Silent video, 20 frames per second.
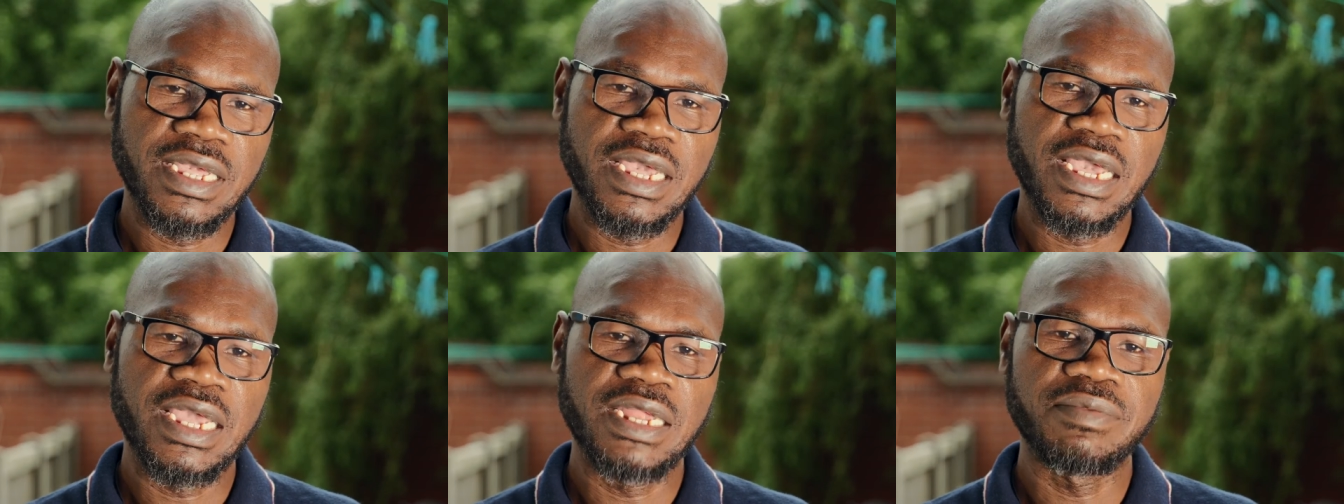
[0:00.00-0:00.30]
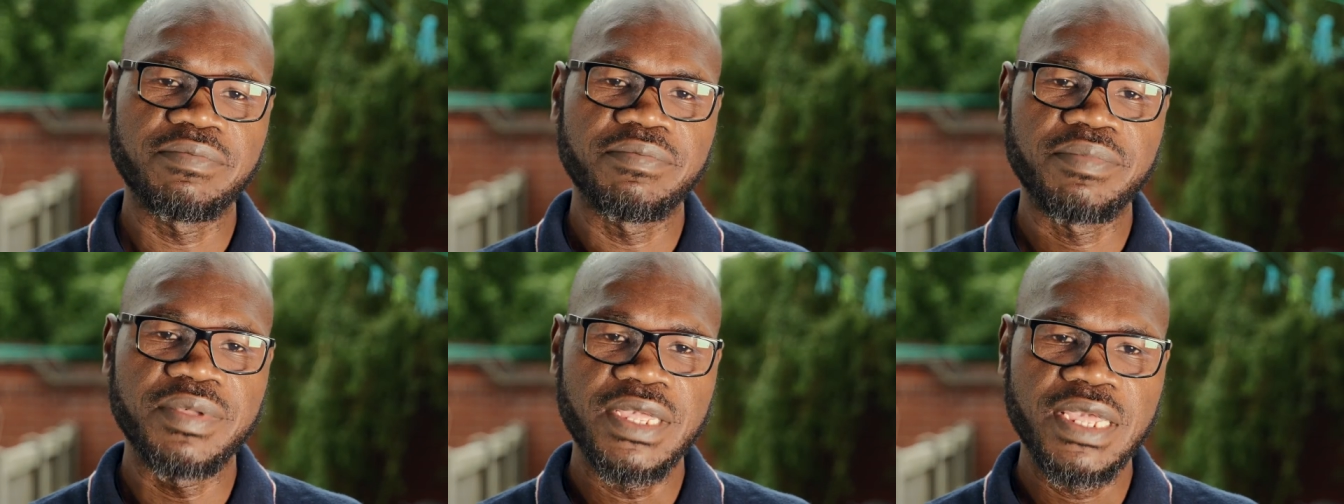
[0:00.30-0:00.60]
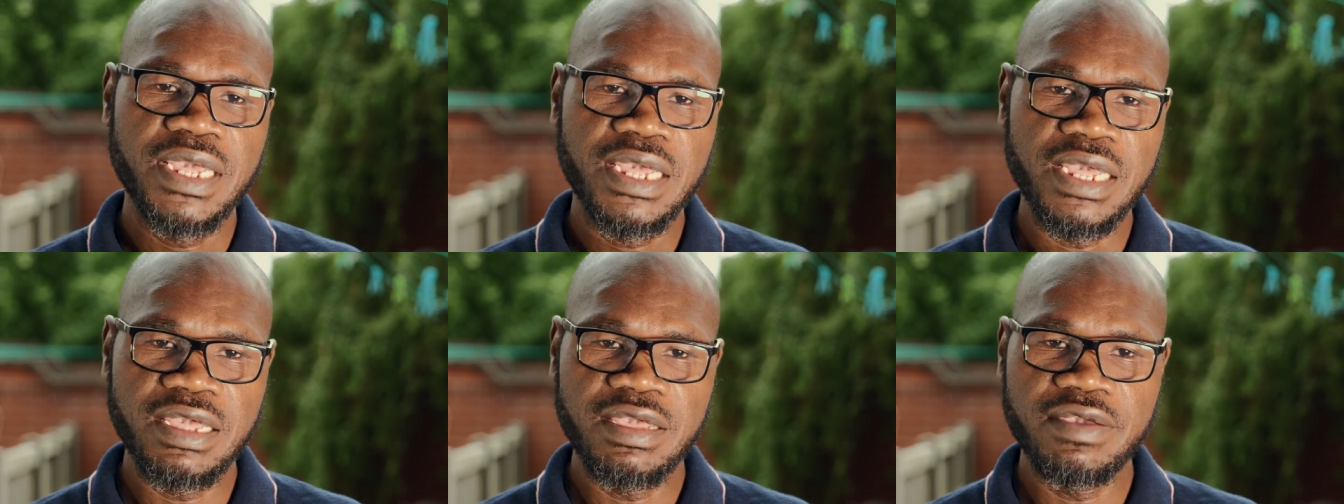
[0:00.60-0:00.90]
and
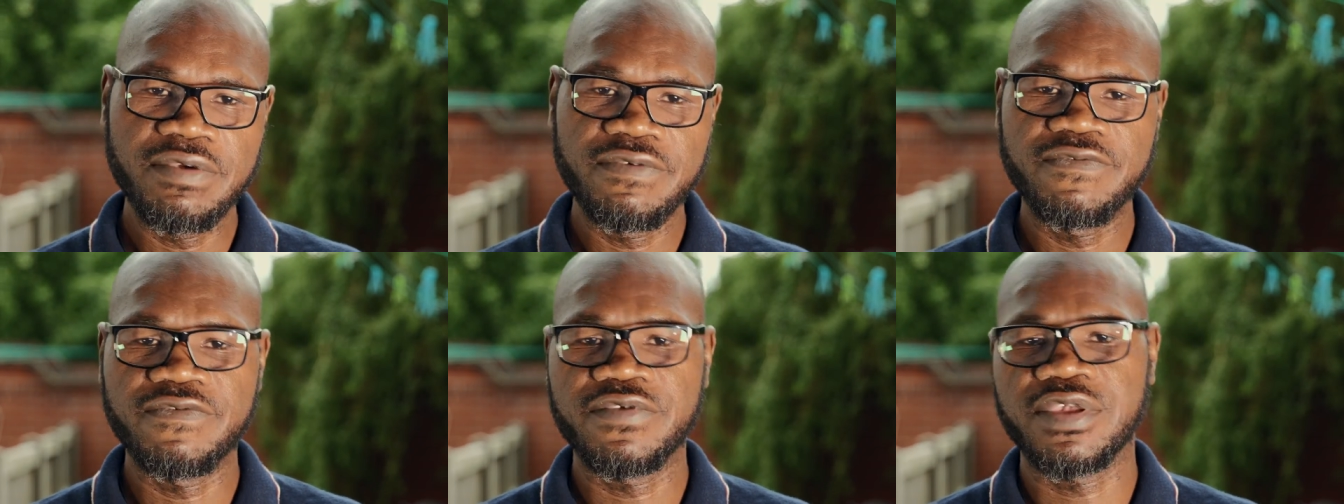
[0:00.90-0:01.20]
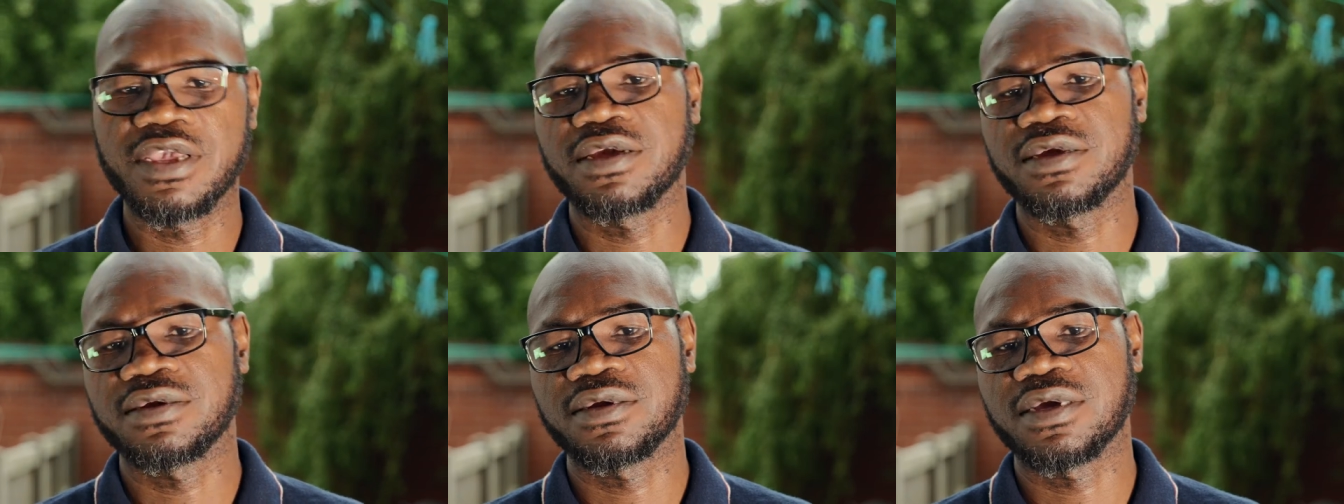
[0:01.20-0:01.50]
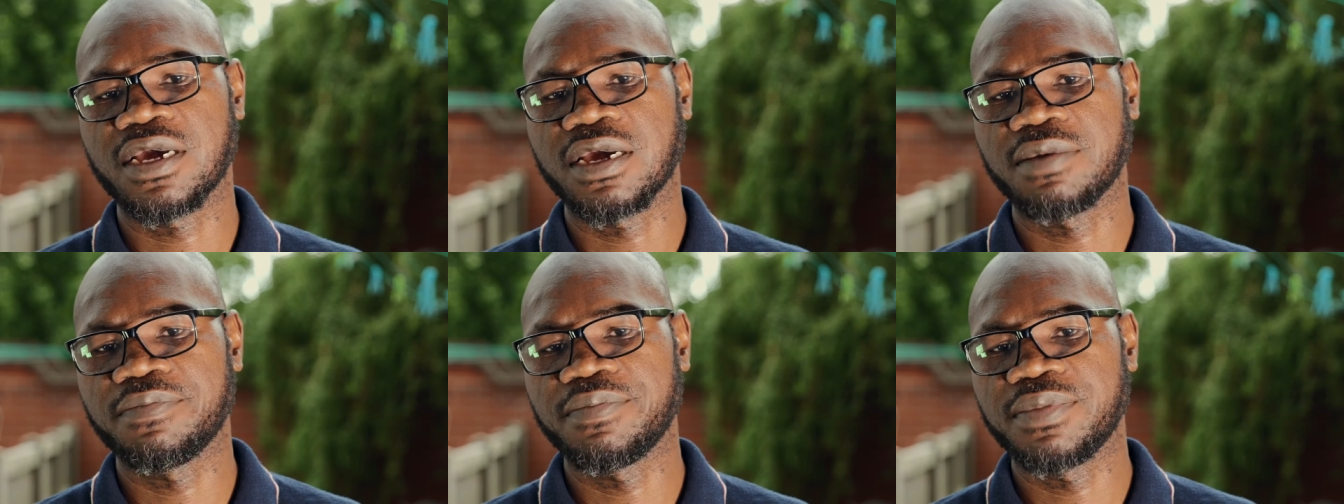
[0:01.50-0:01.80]
behavior
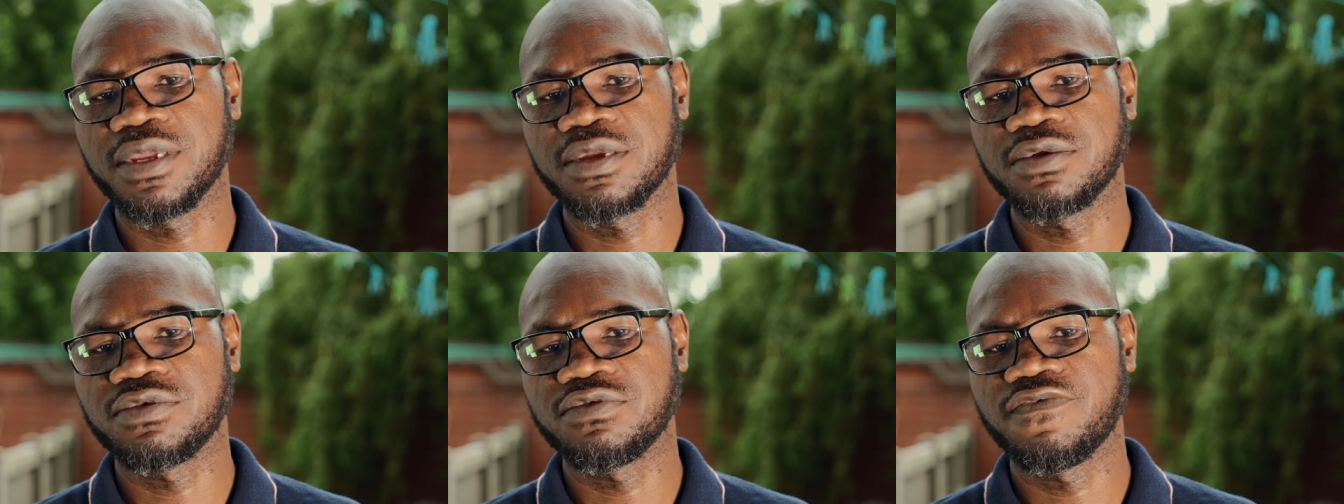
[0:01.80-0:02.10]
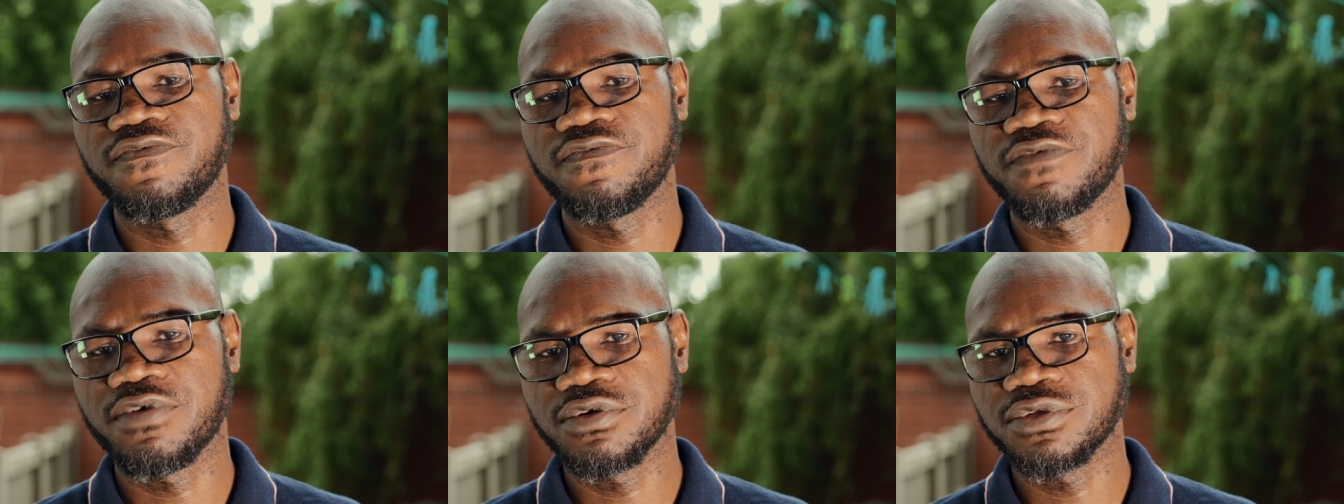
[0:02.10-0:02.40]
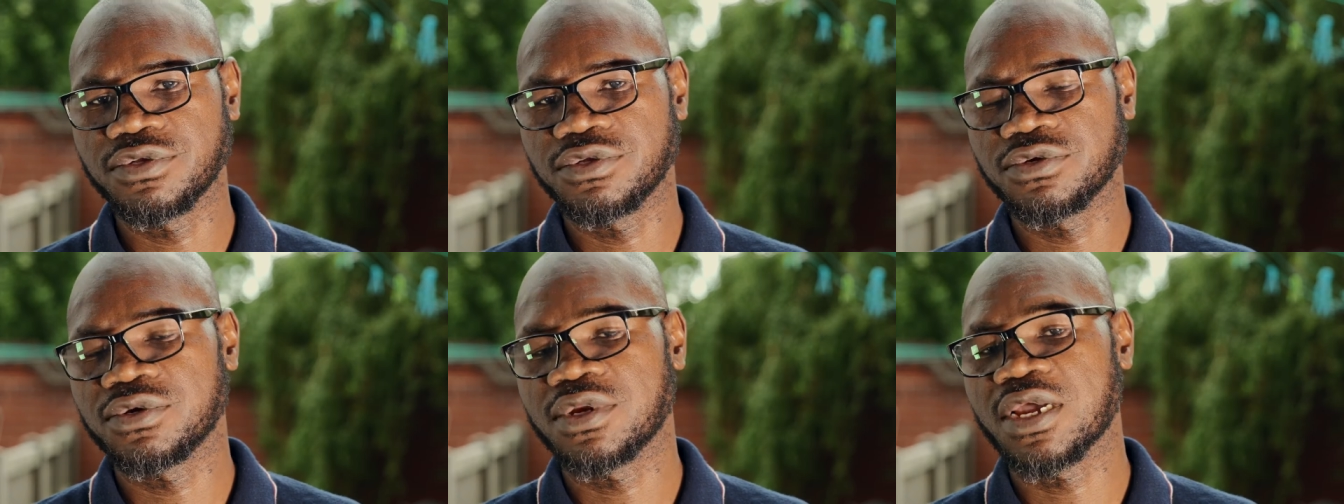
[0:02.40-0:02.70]
appear to
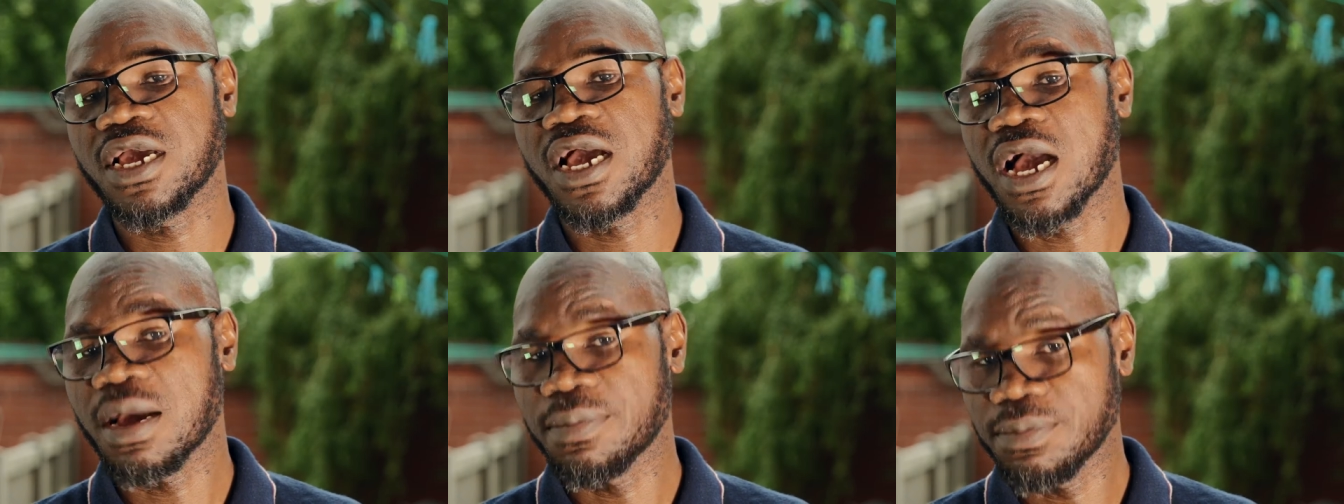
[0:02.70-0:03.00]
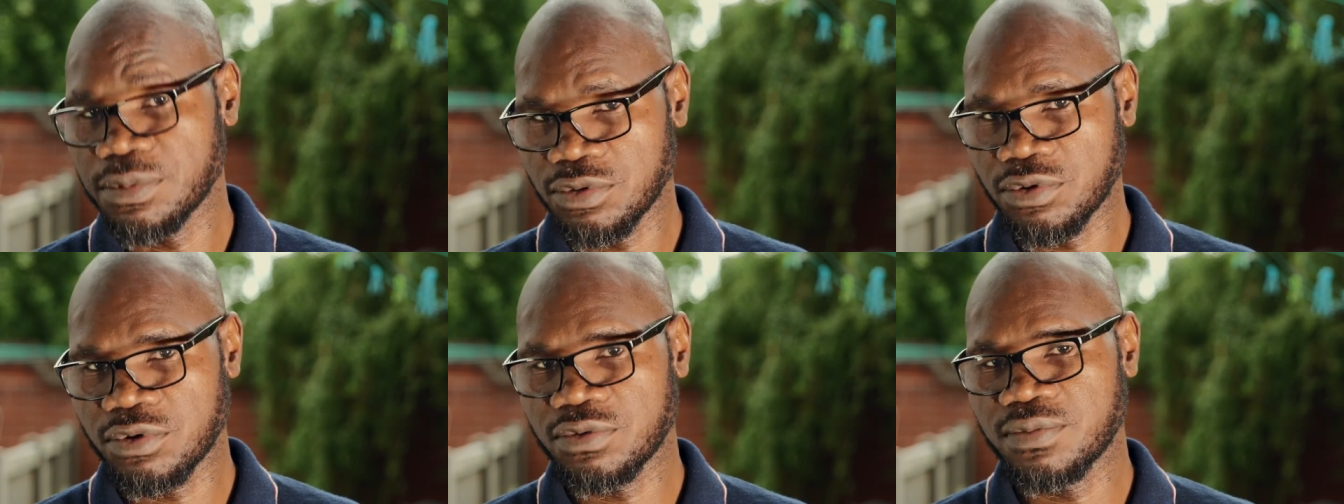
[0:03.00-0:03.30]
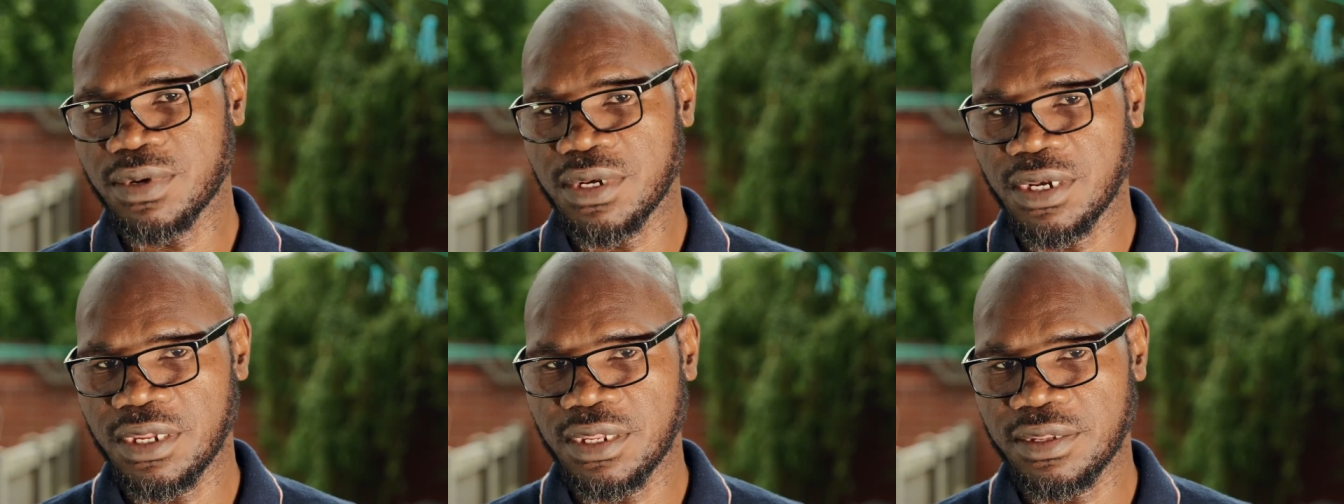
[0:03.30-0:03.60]
function
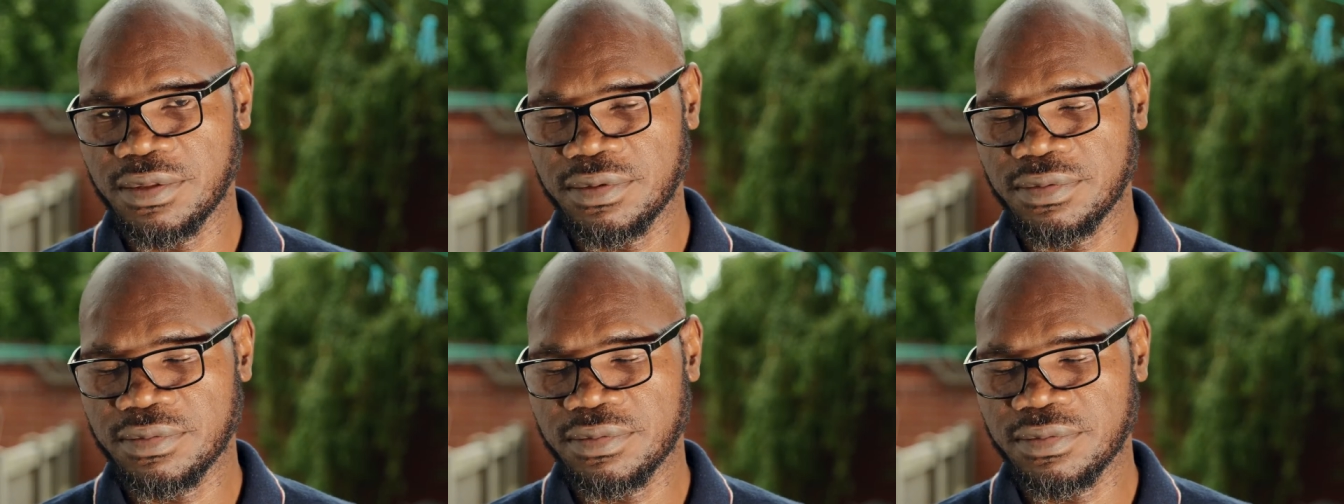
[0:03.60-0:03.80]
abnormally.